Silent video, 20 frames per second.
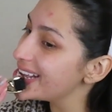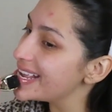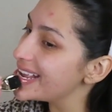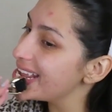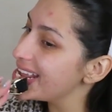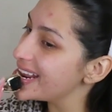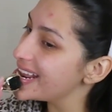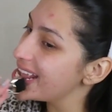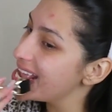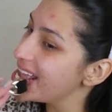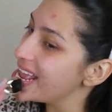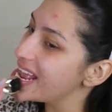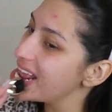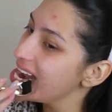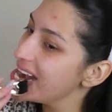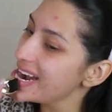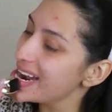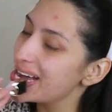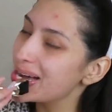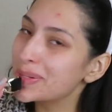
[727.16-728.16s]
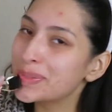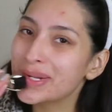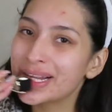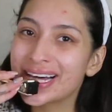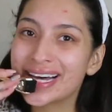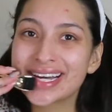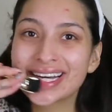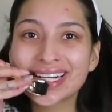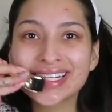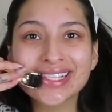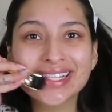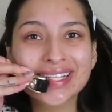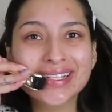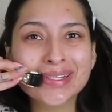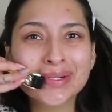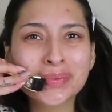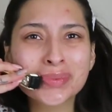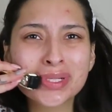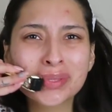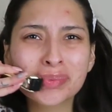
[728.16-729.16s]
And I'll apply a
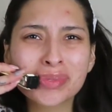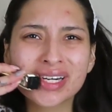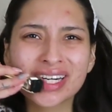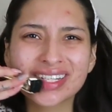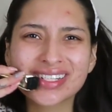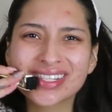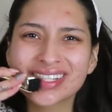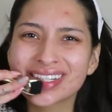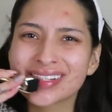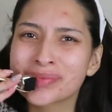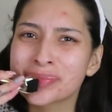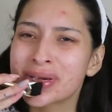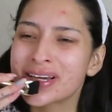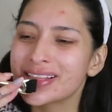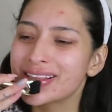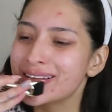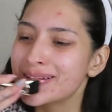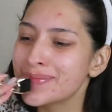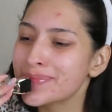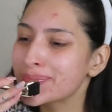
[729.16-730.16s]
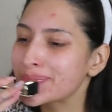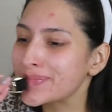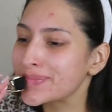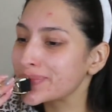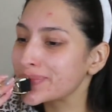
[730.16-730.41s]
little more pressure to my lip,